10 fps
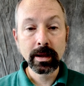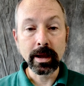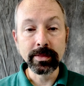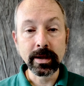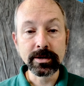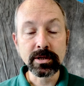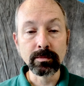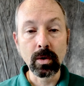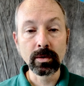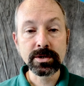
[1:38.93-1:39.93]
And then as the
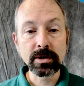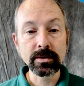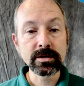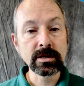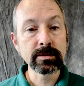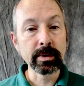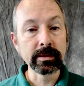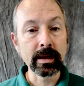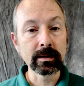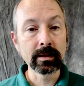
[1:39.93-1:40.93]
motor starts to
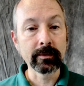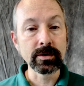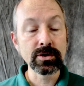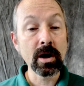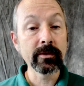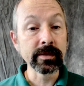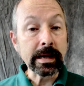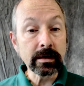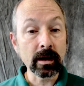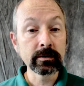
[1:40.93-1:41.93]
spin, that levels off. And that
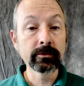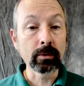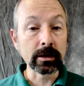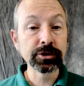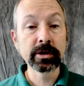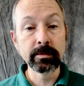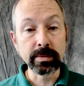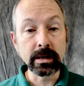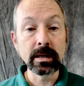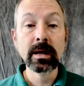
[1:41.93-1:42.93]
inductive rush can
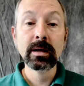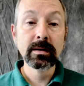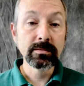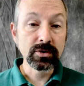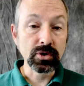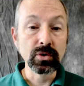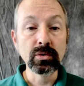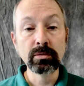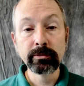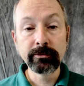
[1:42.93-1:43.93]
be
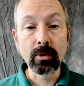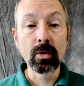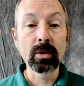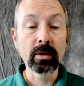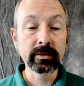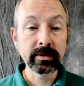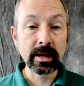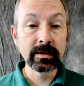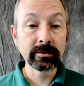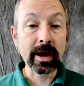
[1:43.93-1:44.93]
two, four,
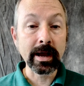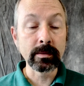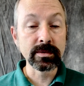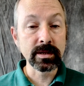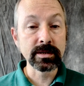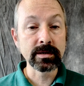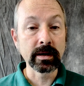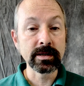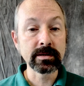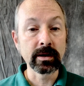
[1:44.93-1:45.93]
ten times the
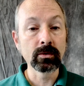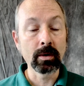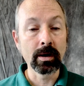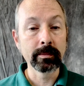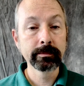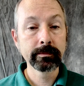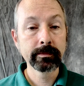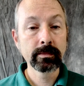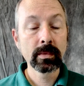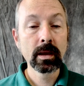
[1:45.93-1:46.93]
steady state draw.
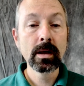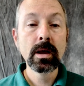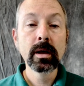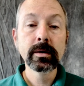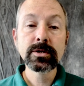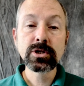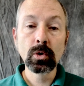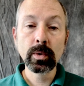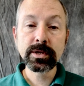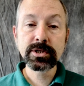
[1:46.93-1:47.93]
So
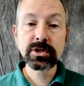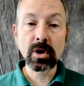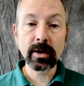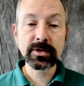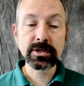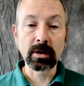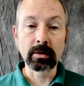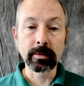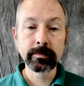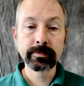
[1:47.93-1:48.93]
with soft
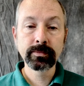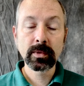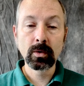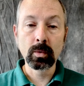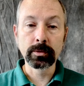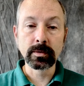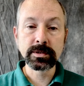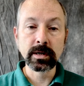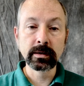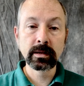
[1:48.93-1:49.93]
starting, whether it's
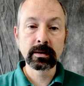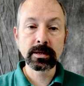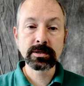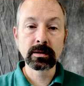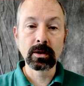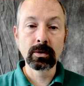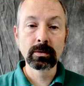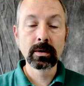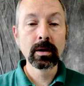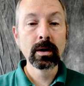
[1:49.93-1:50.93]
an incandescent
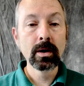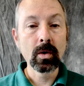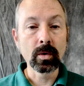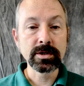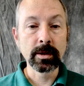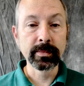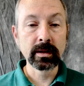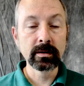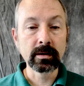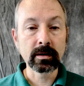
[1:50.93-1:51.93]
load or something
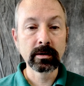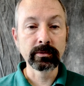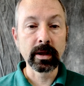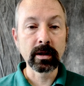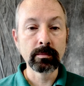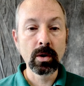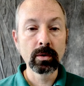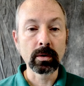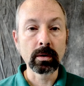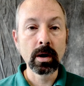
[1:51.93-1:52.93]
inductive like a
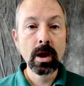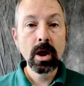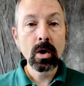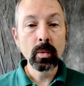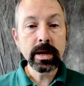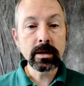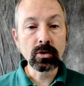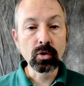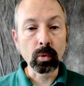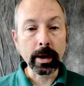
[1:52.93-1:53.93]
motor, we can
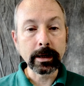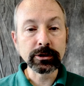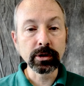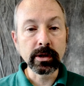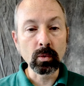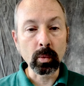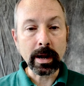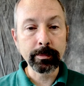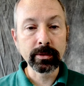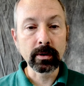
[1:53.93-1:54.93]
gradually
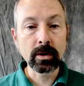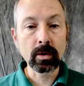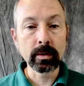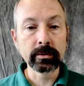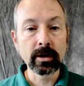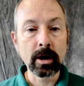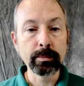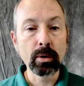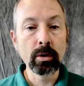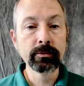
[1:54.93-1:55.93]
ramp the current up
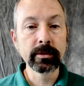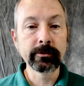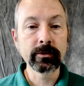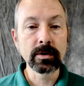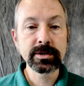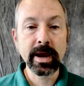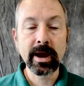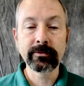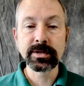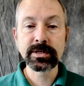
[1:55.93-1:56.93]
over the first
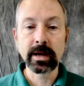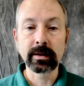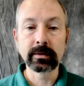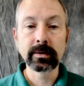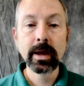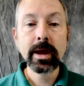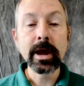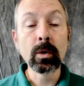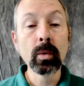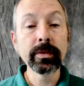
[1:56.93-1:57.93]
half a second.
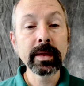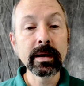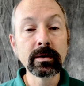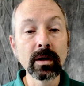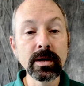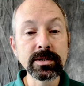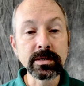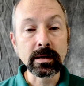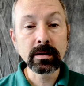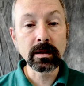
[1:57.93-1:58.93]
And what that does is
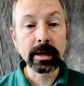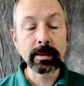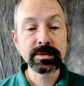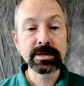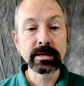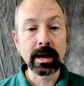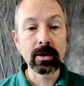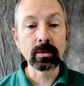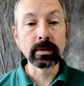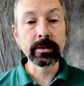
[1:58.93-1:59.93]
it clamps down